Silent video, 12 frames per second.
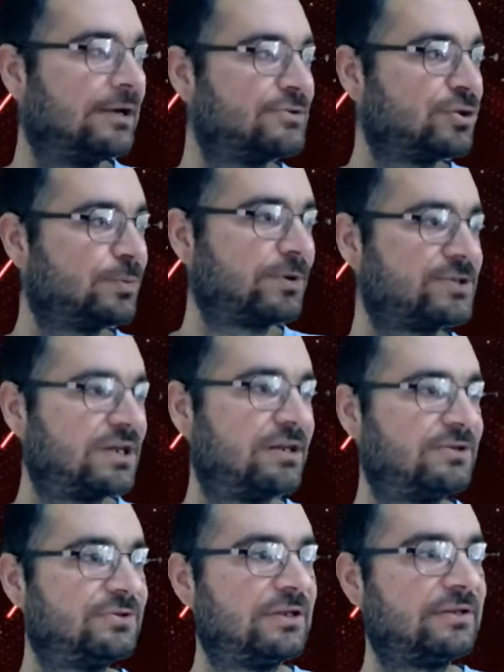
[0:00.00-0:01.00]
Super
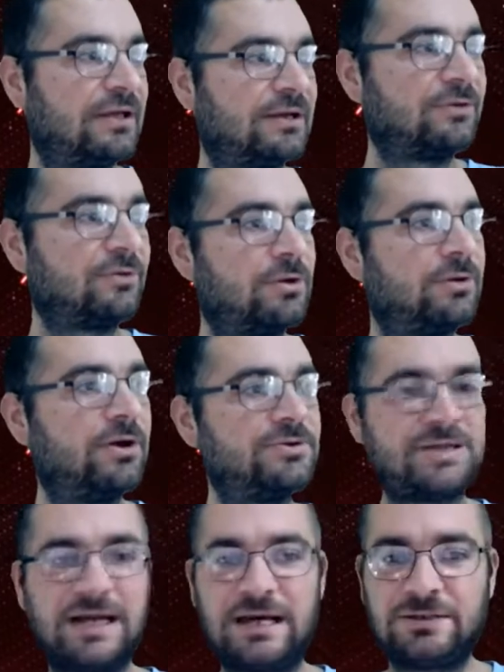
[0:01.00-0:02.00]
excited that I grow
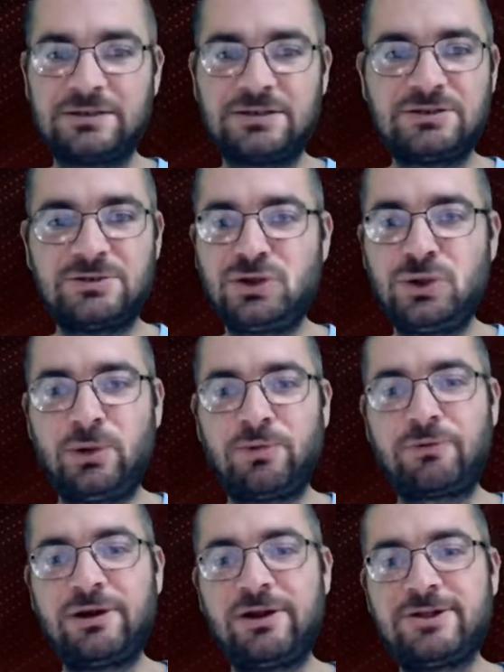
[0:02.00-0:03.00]
those. I got 2 or
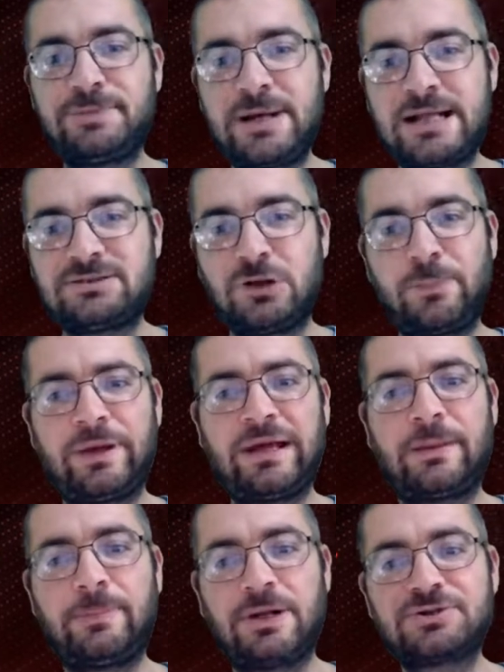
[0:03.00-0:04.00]
3 of those plants, so I hope I
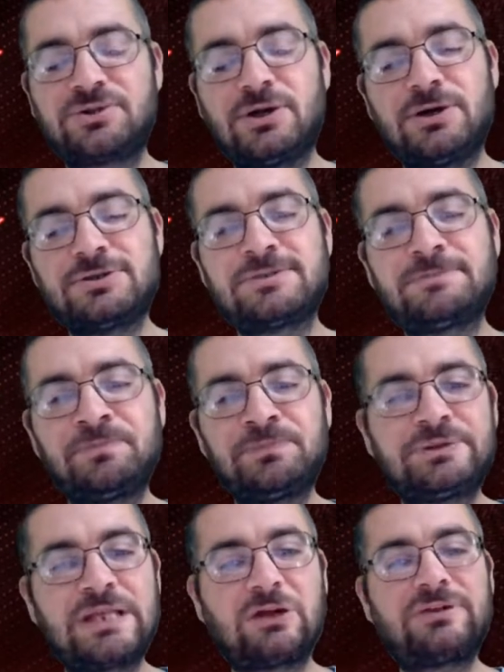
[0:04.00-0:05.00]
get a bunch of those.
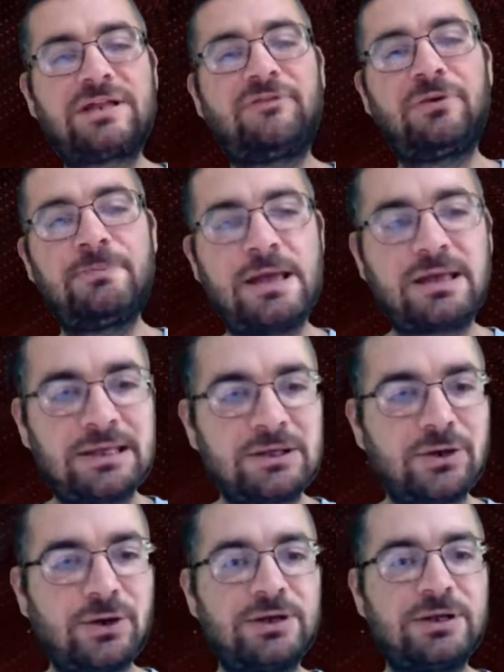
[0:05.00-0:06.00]
That'll definitely make a
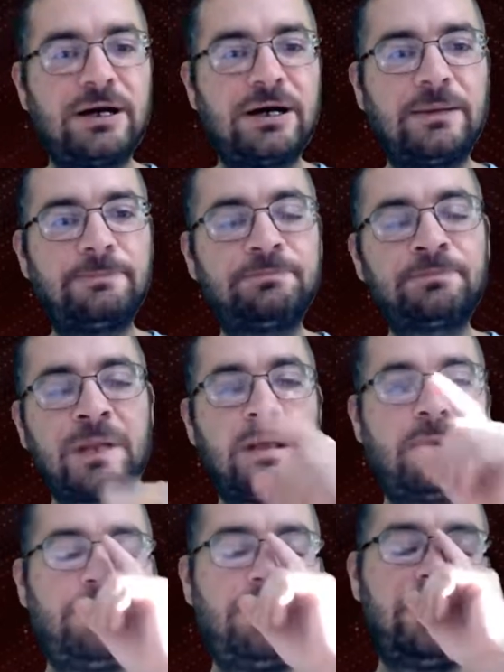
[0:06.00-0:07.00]
good
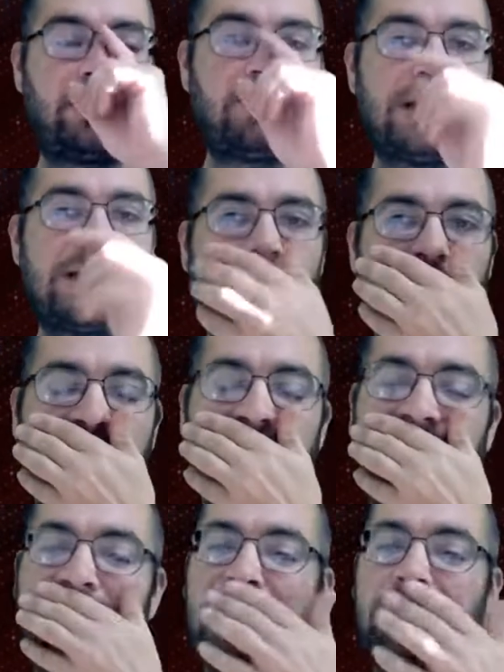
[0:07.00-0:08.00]
beginner
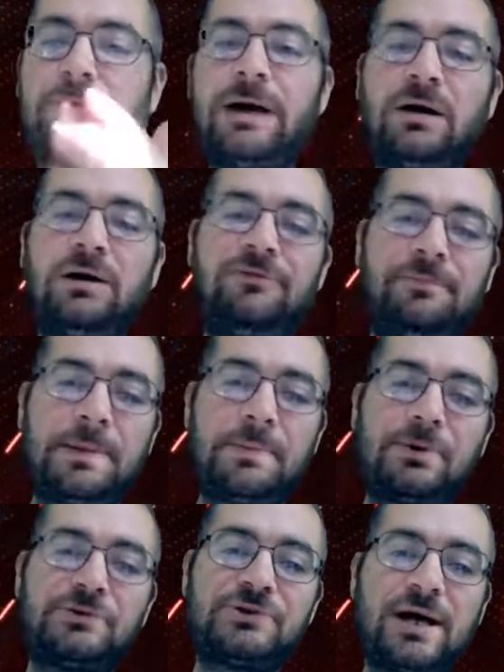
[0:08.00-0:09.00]
level pepper powder for
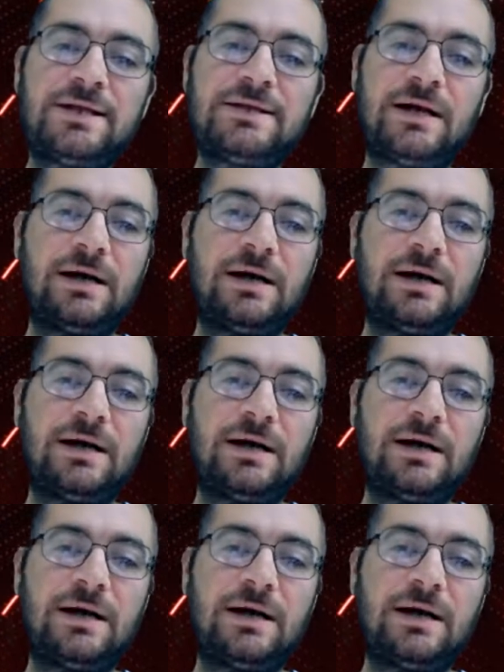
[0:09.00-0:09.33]
people to try.